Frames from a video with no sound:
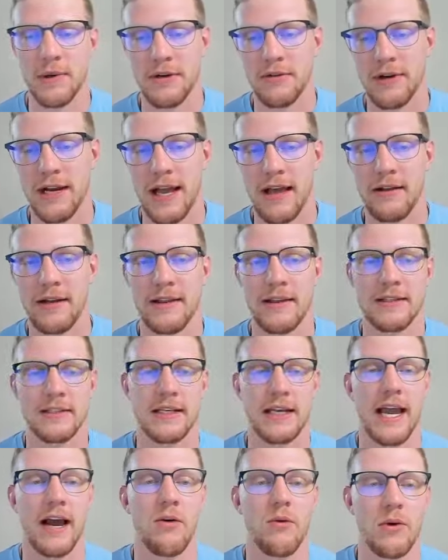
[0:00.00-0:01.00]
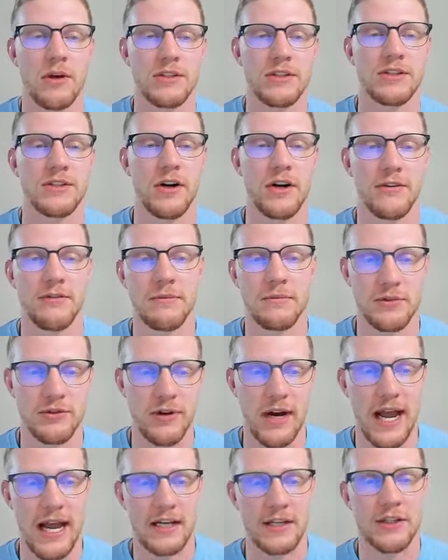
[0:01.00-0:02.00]
but in reality, this account was started from
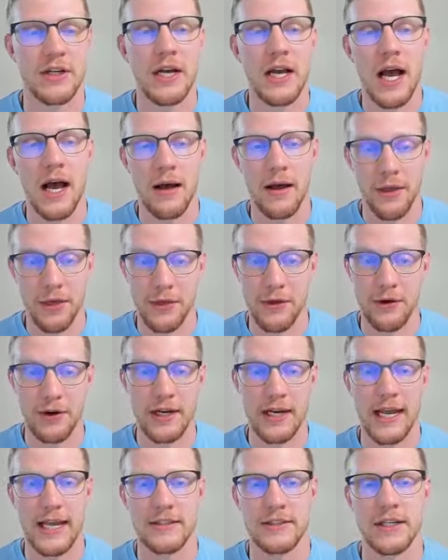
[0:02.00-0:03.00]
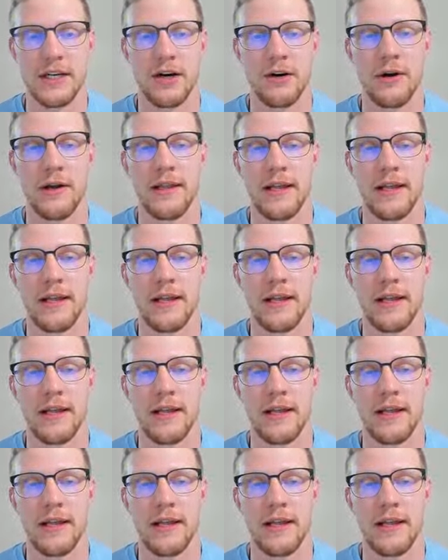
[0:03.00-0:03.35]
scratch uh, 30 days ago.